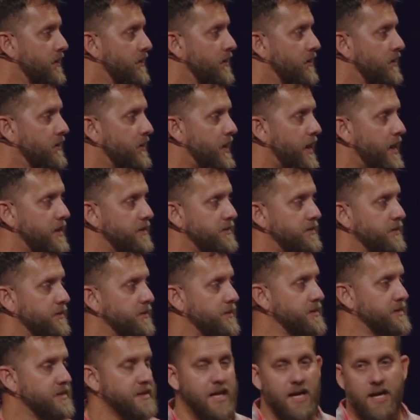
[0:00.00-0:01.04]
Gratitude
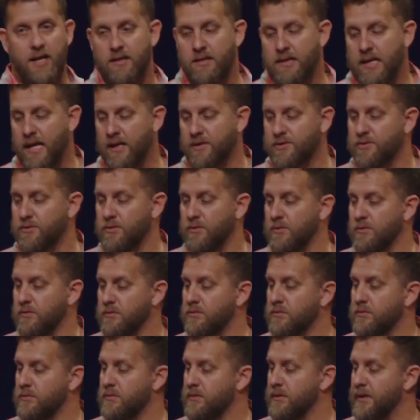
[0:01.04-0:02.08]
is not natural,
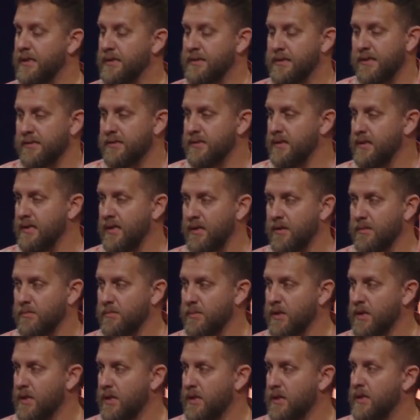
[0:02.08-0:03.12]
it doesn't come
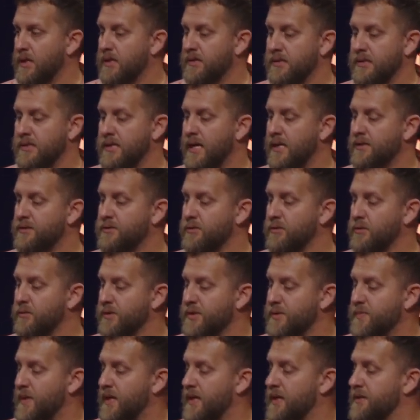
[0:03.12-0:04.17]
as a natural
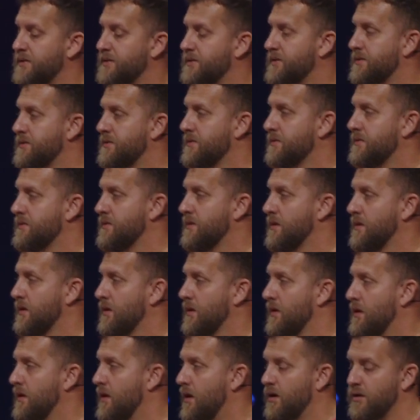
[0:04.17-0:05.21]
response.
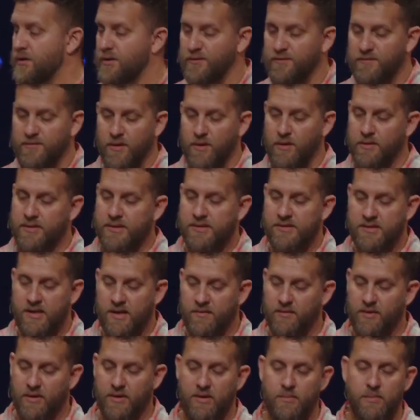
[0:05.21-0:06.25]
Our default is
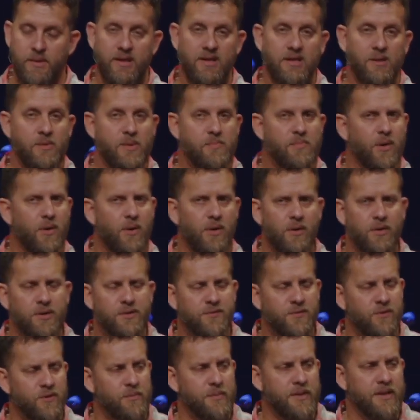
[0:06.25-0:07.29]
never going to be let me pause
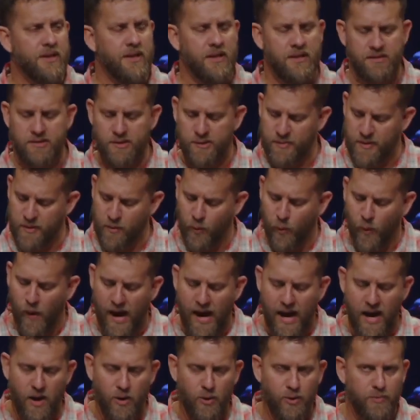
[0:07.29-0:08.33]
for a minute and just be
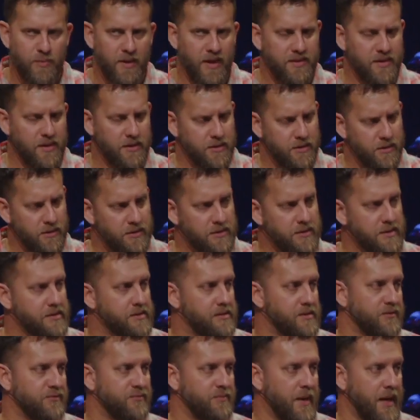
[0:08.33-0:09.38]
wowed by the
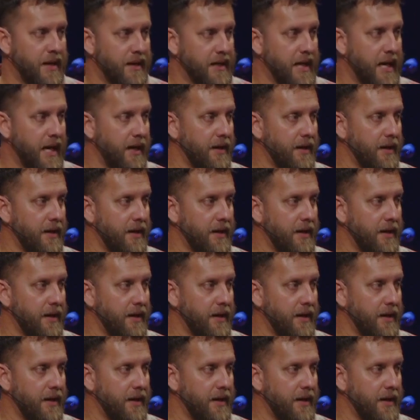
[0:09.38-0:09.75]
goodness of my God.